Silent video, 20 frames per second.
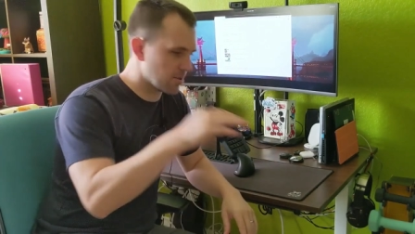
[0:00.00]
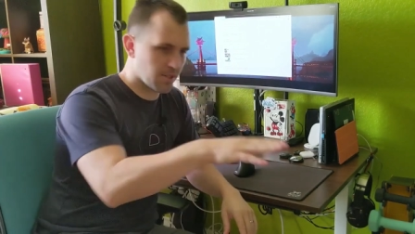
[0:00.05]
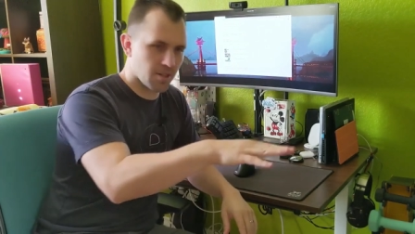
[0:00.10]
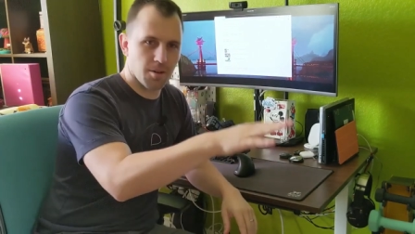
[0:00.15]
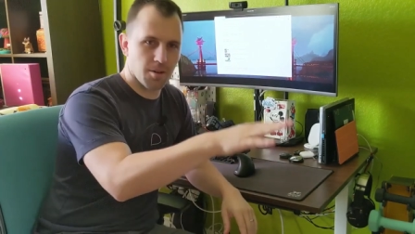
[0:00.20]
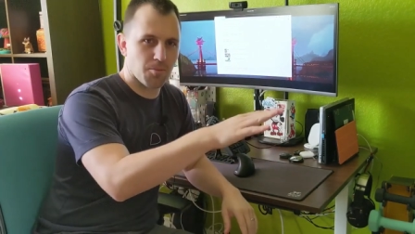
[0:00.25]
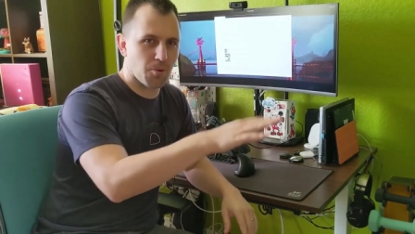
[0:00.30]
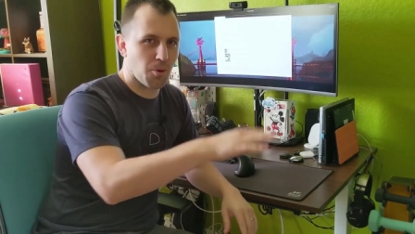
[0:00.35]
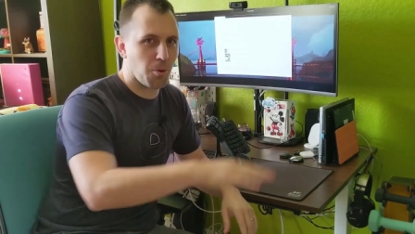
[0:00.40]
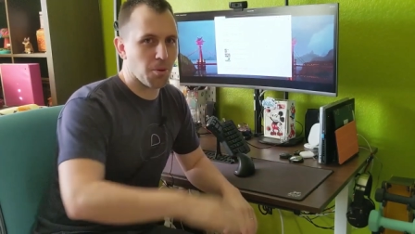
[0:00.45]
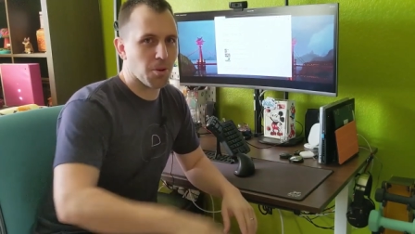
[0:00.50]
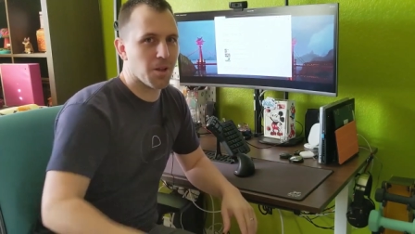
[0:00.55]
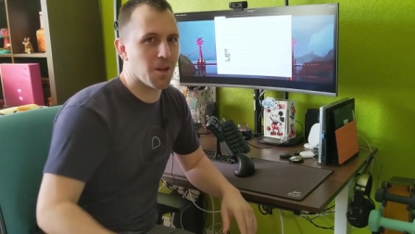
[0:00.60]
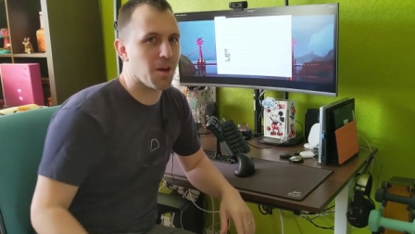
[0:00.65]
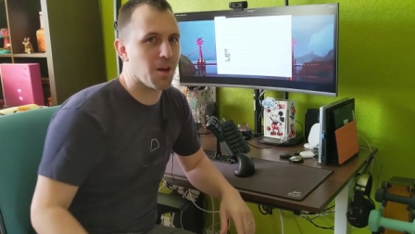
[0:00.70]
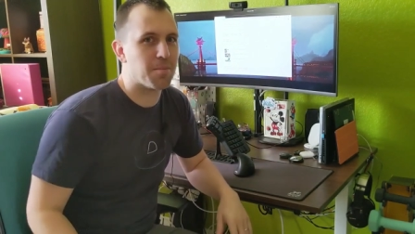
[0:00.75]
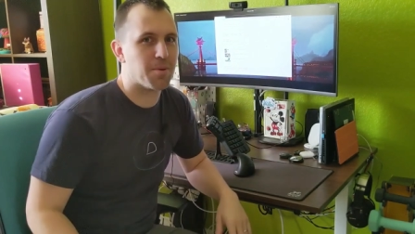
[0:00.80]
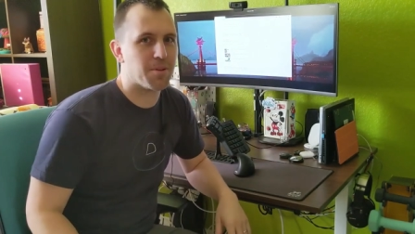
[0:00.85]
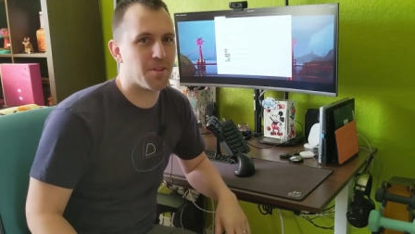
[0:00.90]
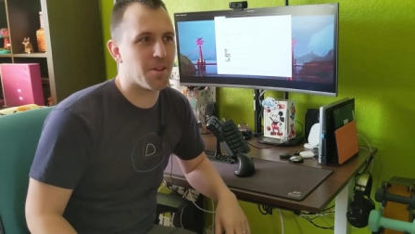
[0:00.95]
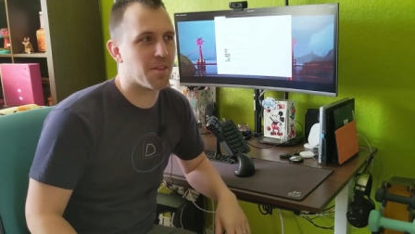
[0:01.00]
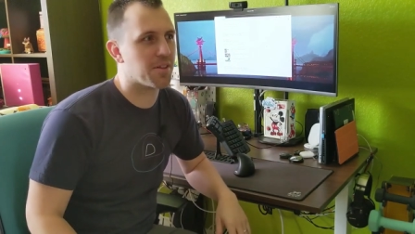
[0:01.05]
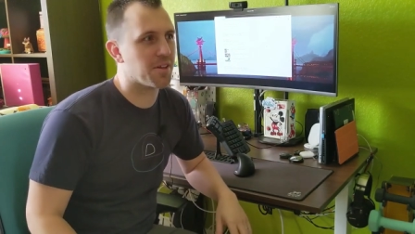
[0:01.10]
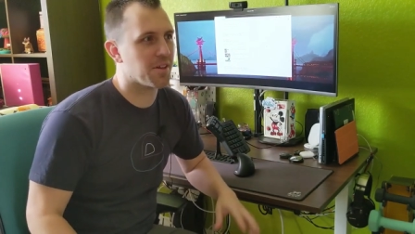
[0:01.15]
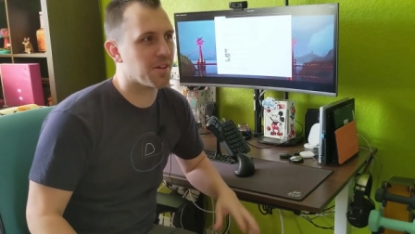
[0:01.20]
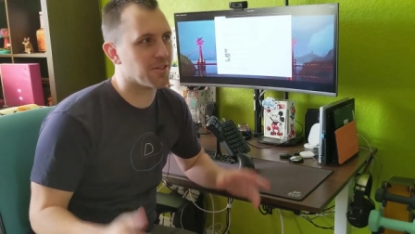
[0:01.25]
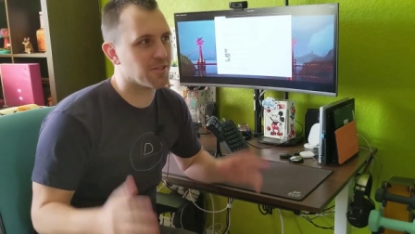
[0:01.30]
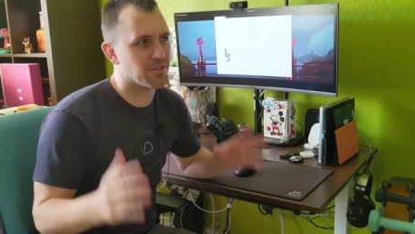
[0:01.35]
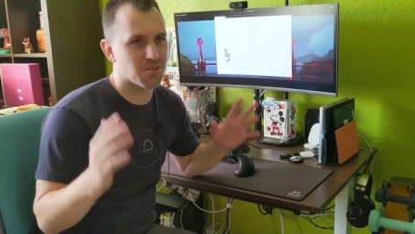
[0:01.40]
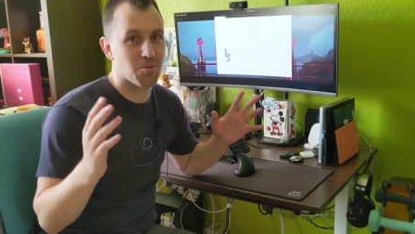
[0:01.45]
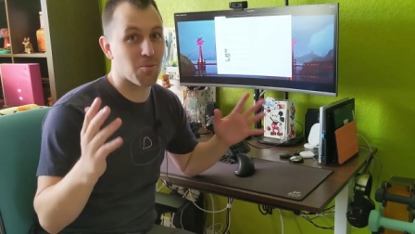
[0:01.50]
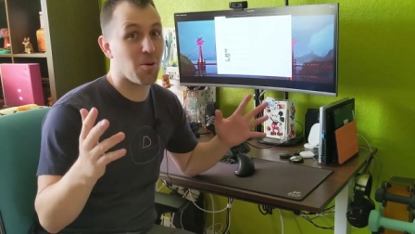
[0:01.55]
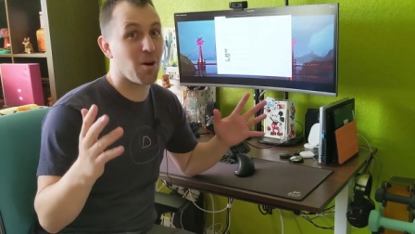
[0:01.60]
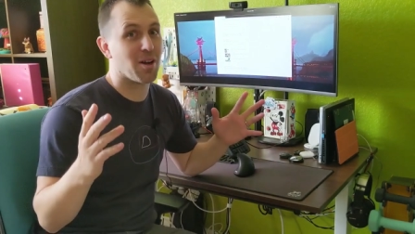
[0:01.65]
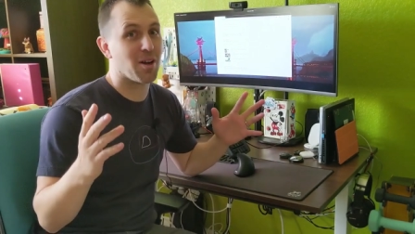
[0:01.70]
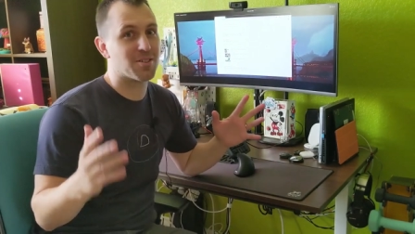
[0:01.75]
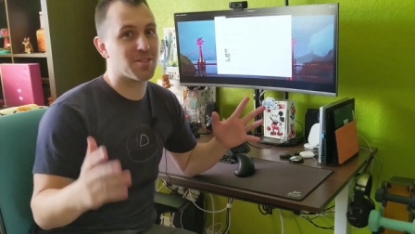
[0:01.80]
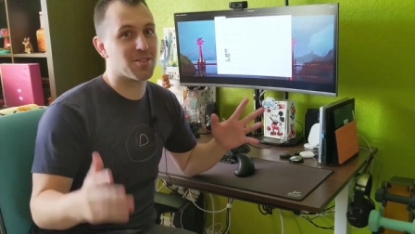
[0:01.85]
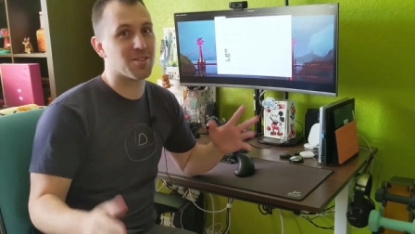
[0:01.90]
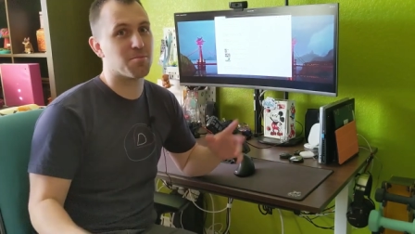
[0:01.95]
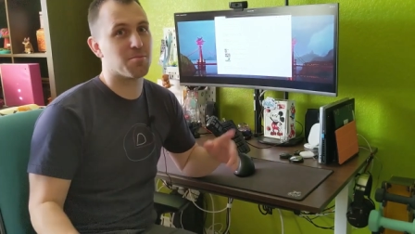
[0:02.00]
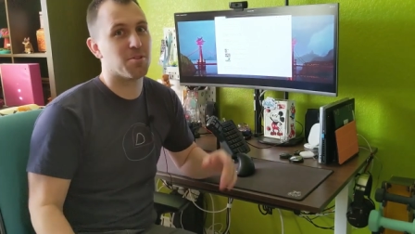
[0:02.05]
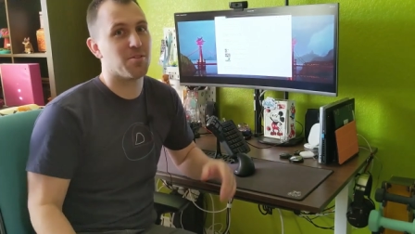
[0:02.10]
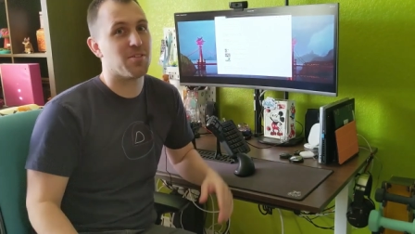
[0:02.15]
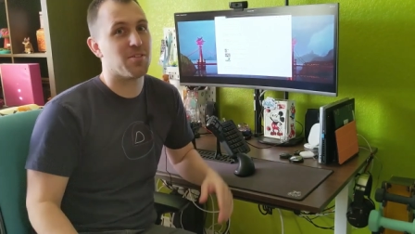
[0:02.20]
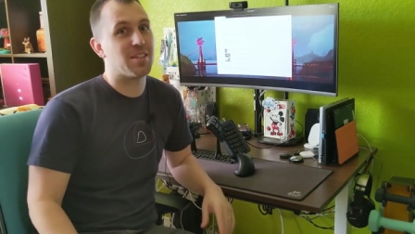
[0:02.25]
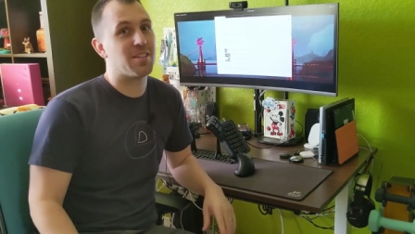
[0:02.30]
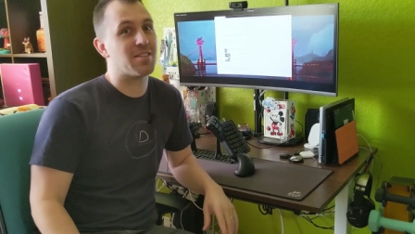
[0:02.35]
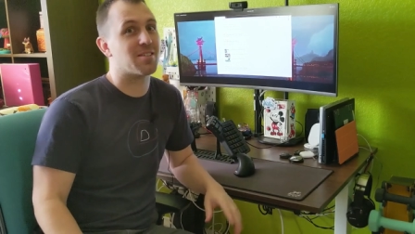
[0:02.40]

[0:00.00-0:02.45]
come rolling up into theaters and watch this movie.